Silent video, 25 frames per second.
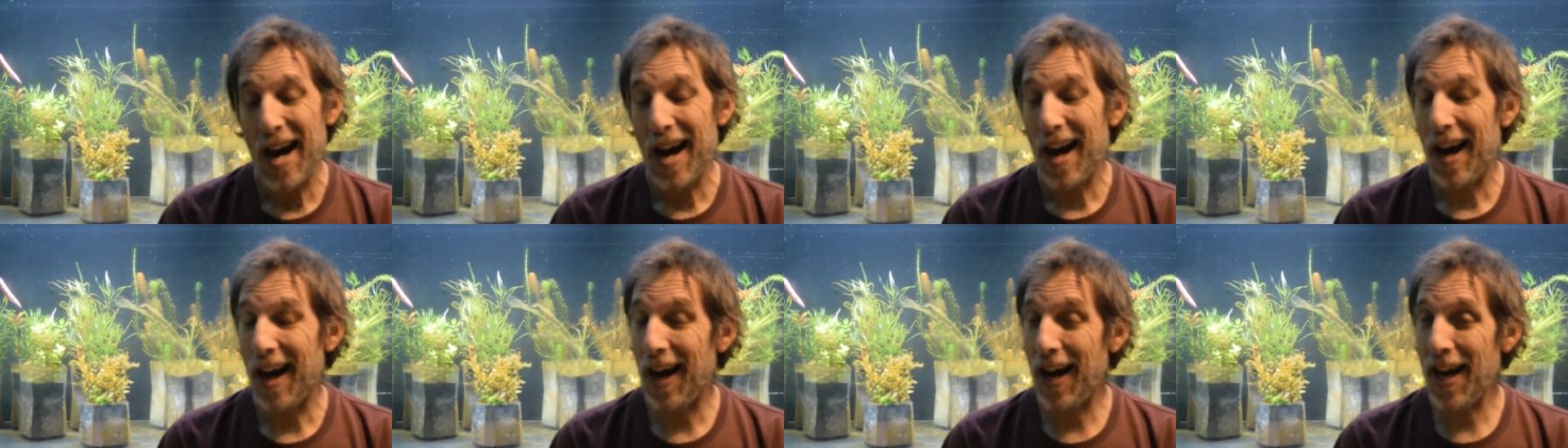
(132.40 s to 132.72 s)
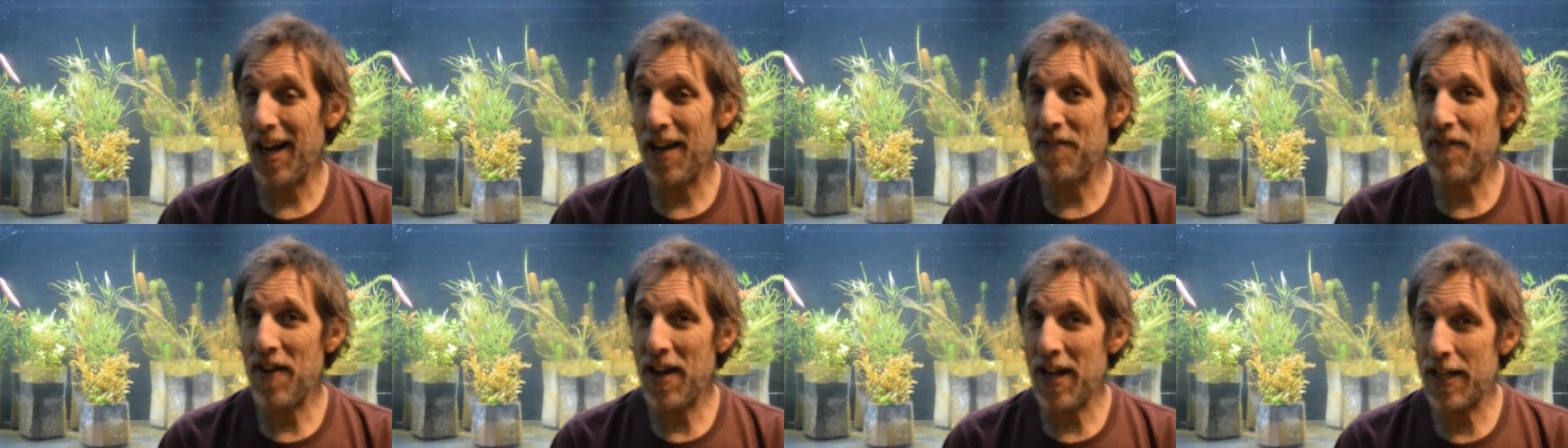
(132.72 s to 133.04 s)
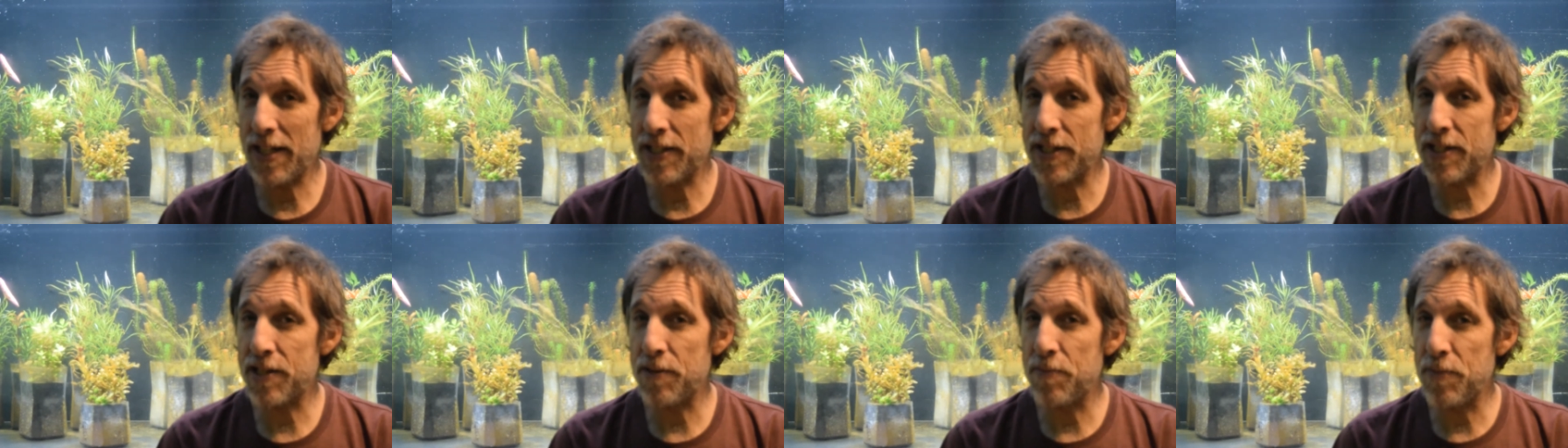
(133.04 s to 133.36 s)
I've
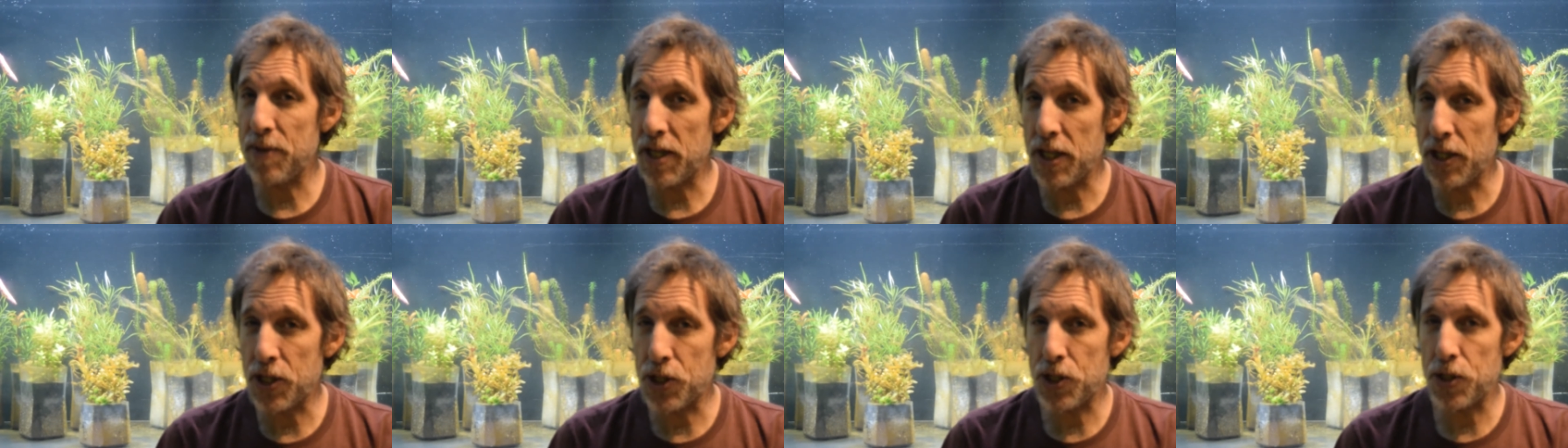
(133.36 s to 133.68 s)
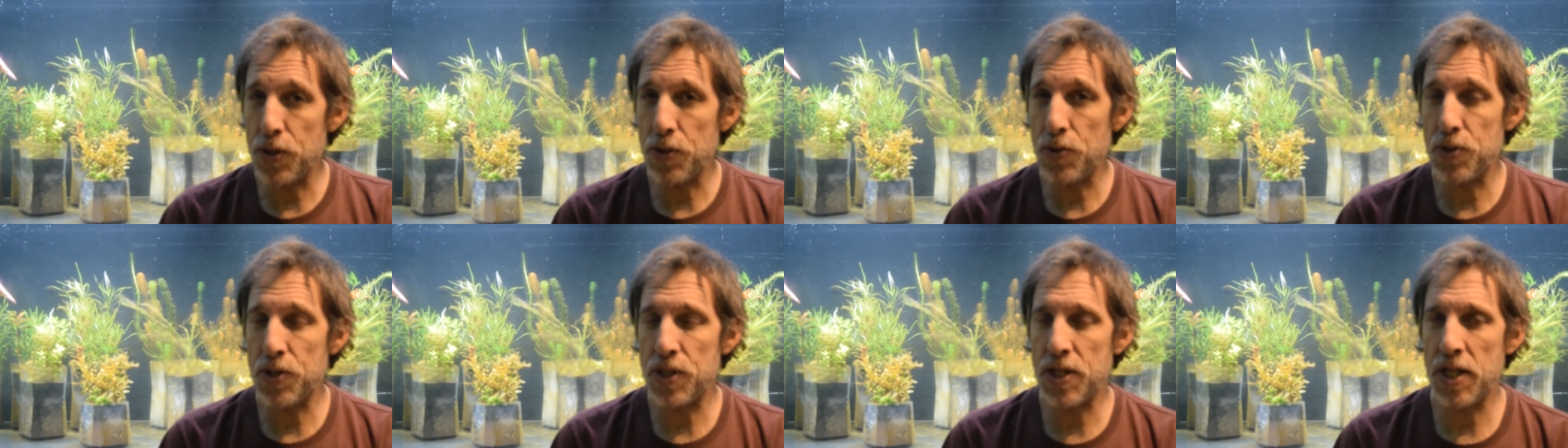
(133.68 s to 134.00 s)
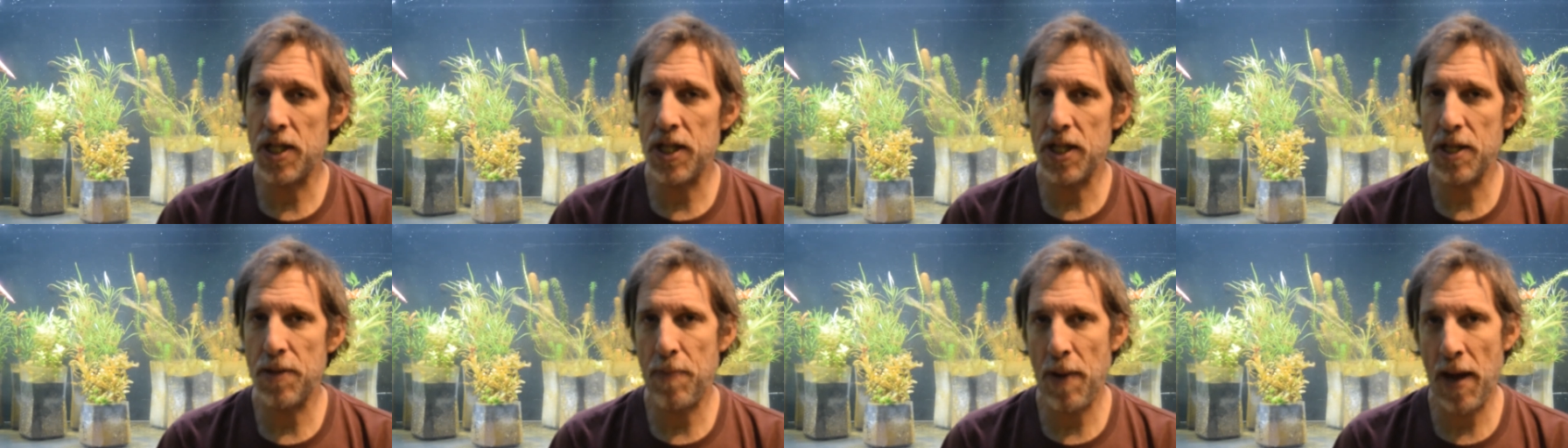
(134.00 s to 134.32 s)
had some issues
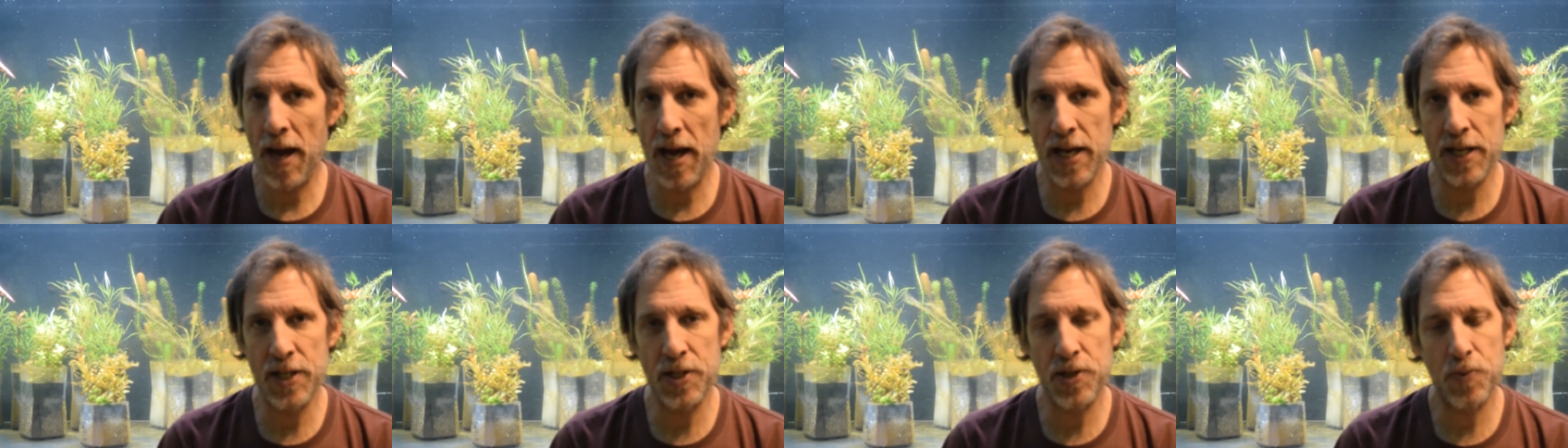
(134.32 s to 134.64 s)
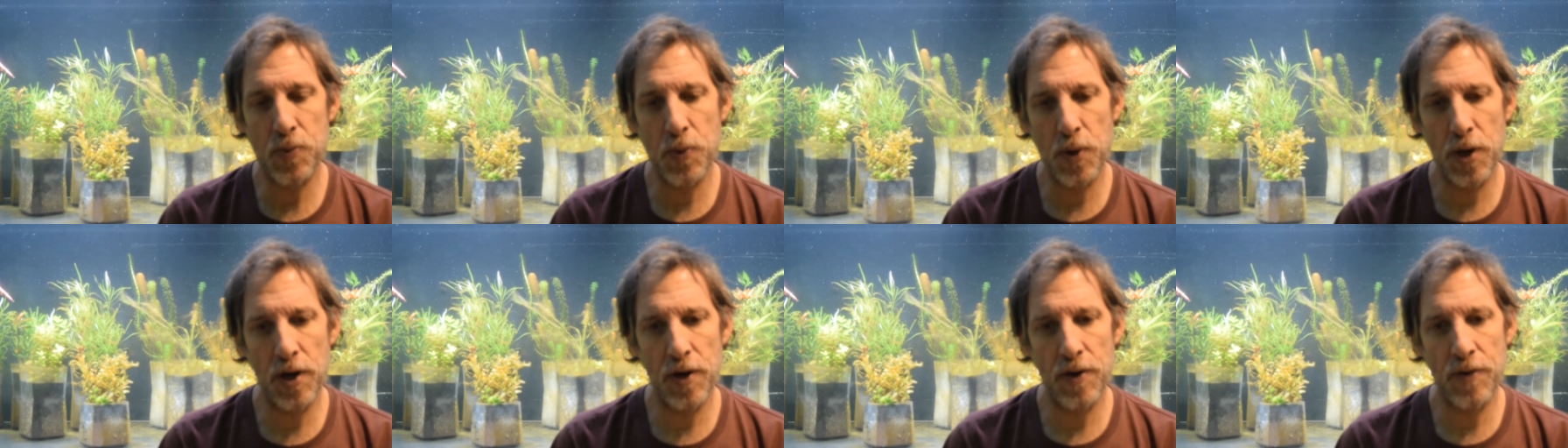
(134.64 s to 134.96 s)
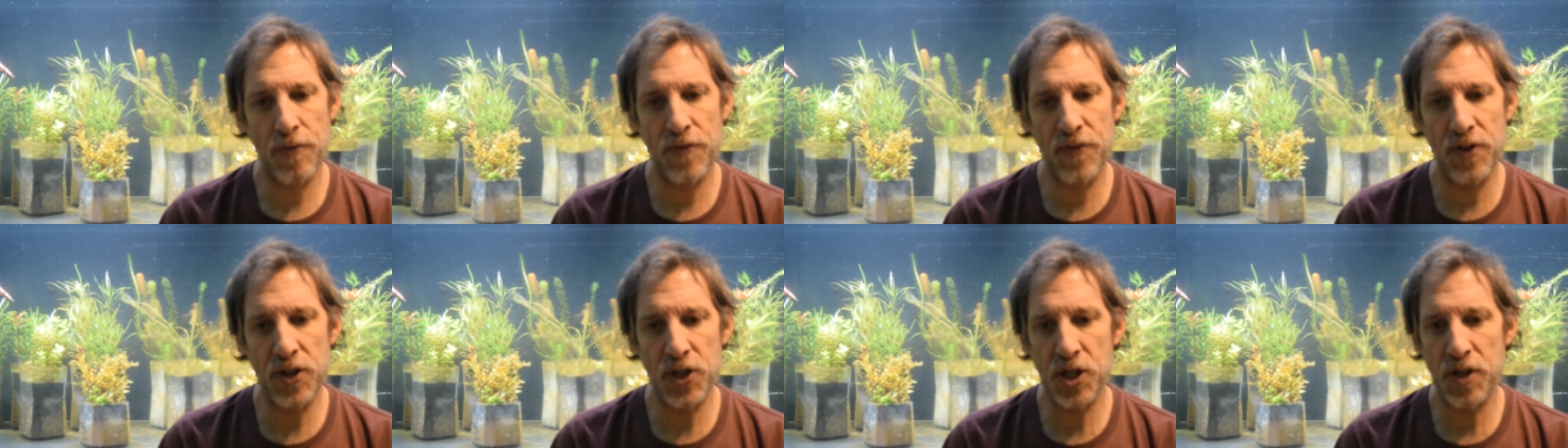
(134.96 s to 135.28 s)
in the past where
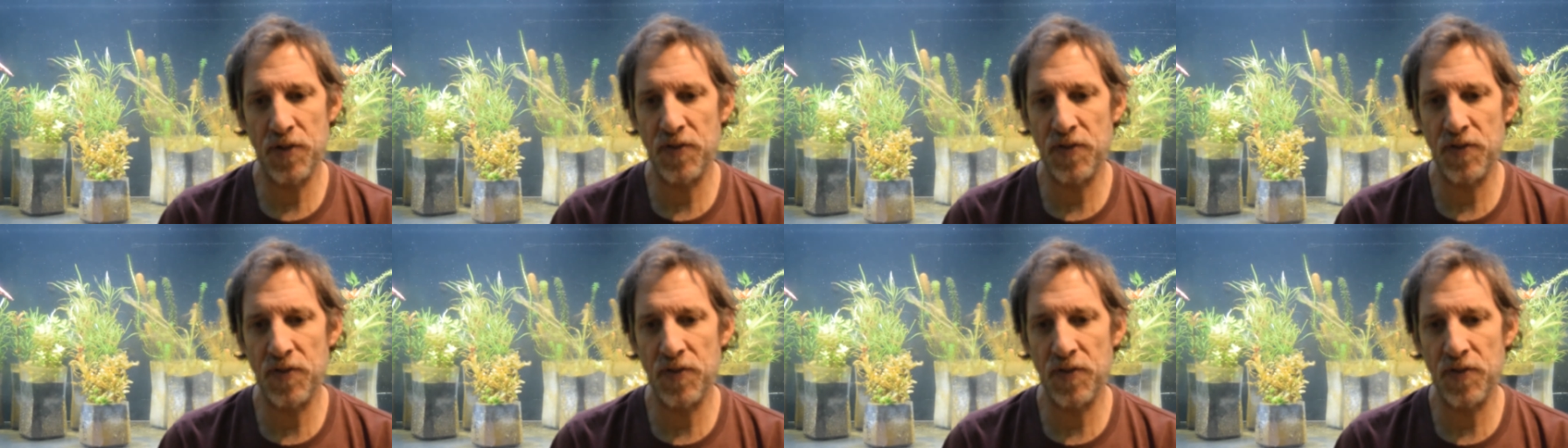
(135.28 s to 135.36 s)
fish